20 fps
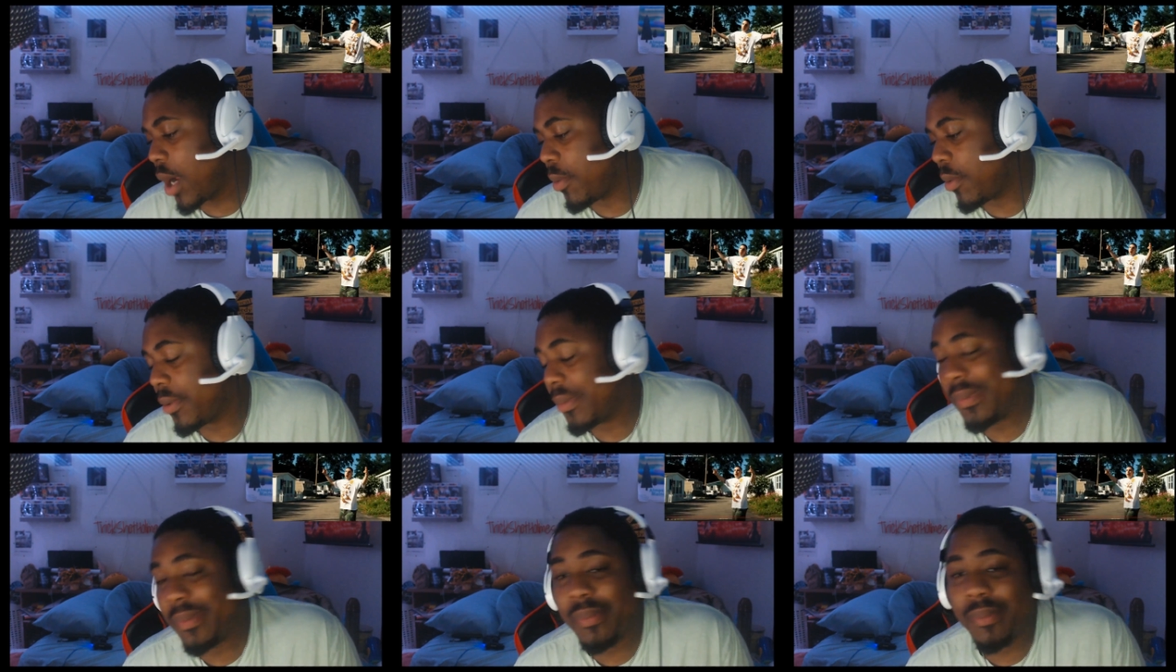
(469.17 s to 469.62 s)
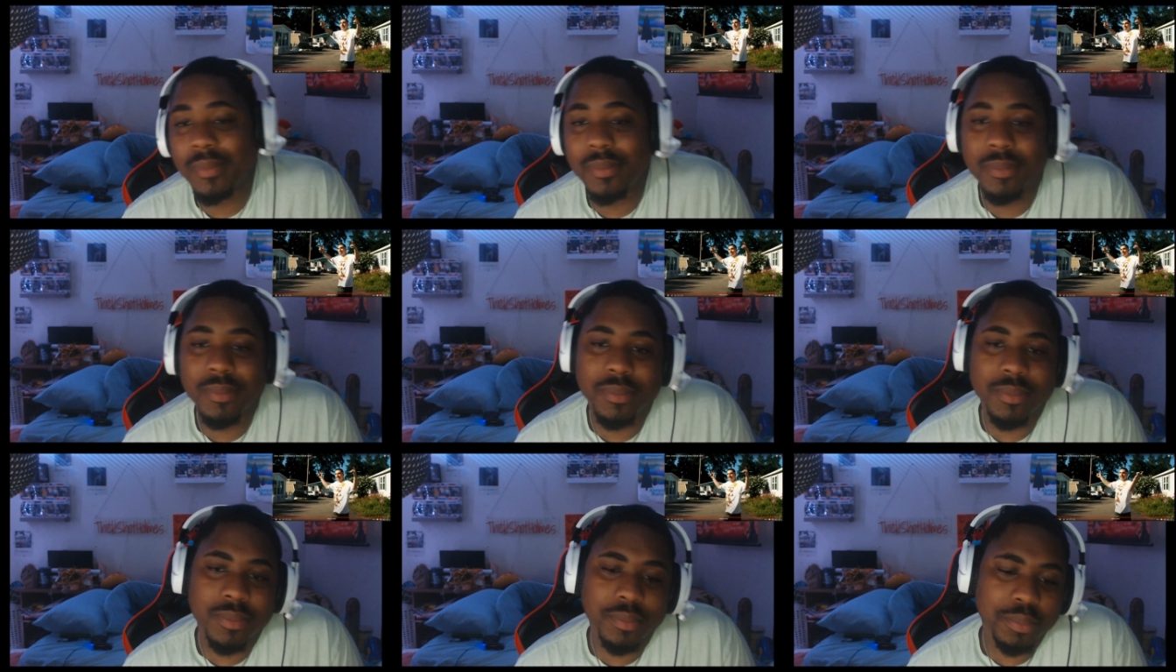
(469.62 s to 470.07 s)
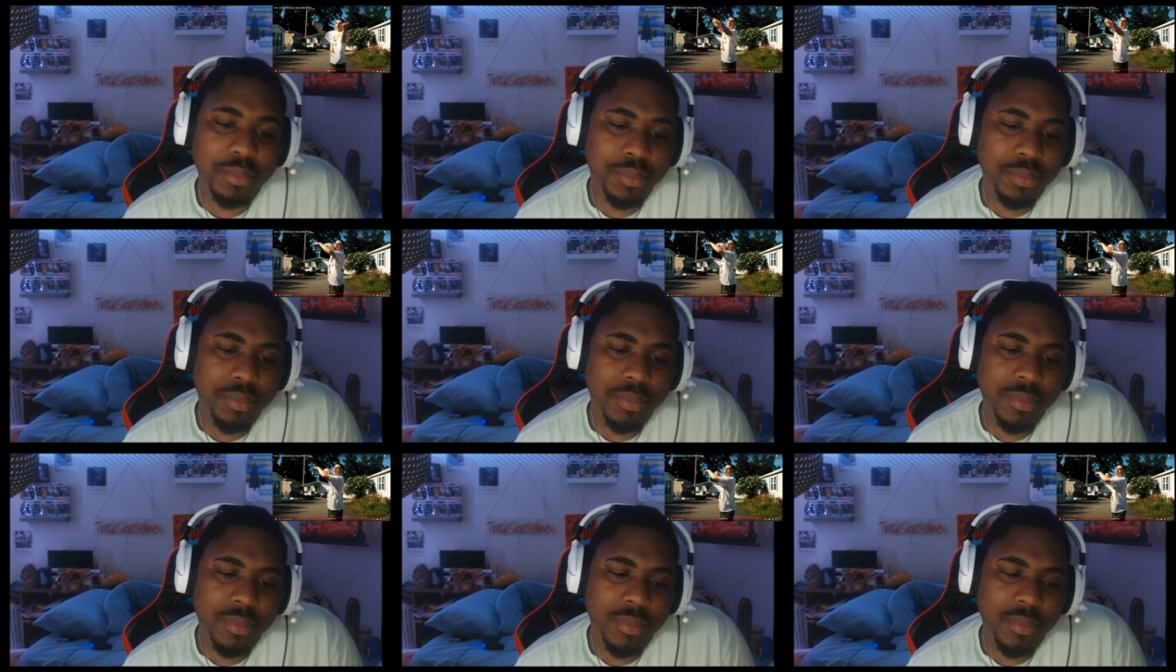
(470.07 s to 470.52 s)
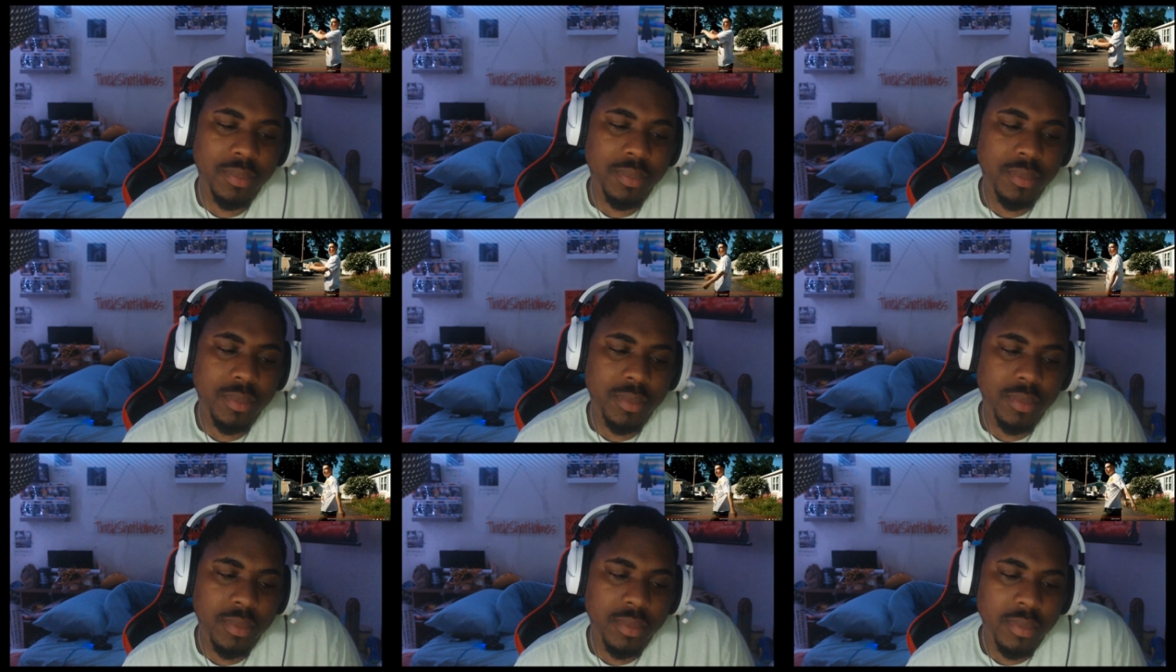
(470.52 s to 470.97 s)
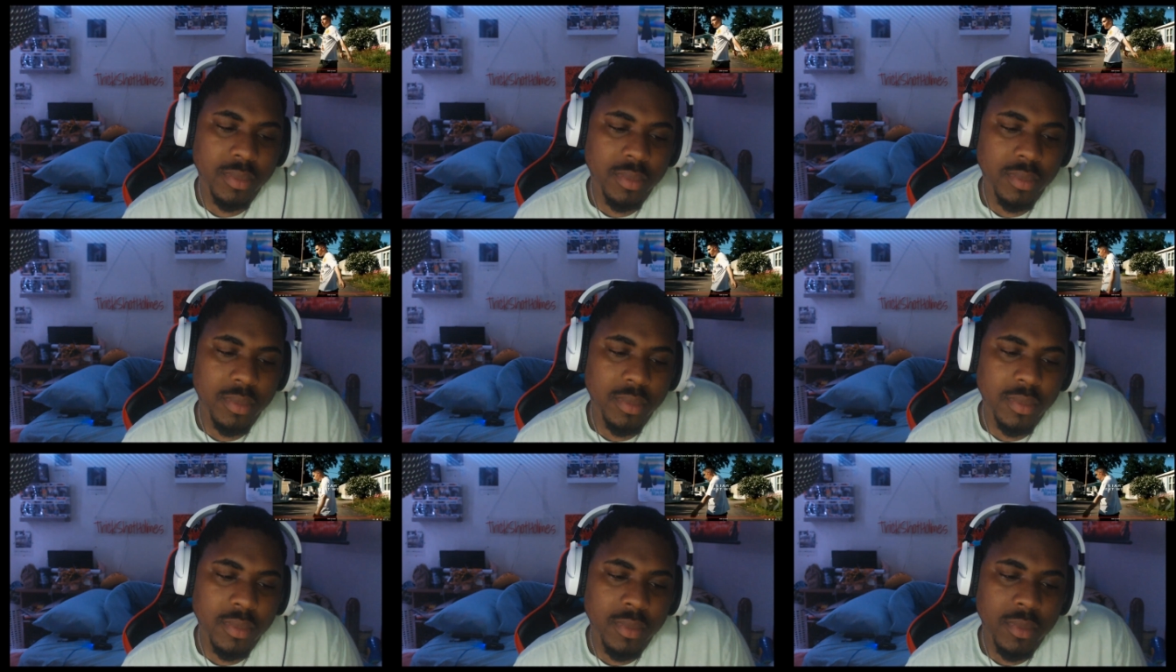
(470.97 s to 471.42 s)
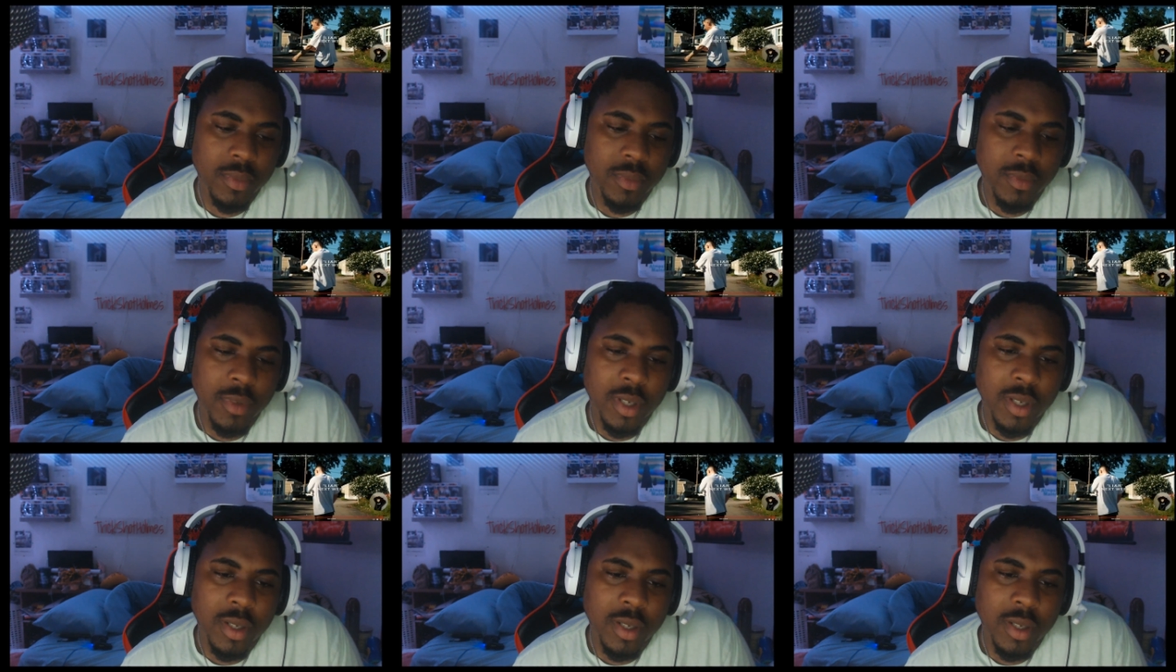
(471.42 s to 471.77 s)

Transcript: So hey, get me another drink, please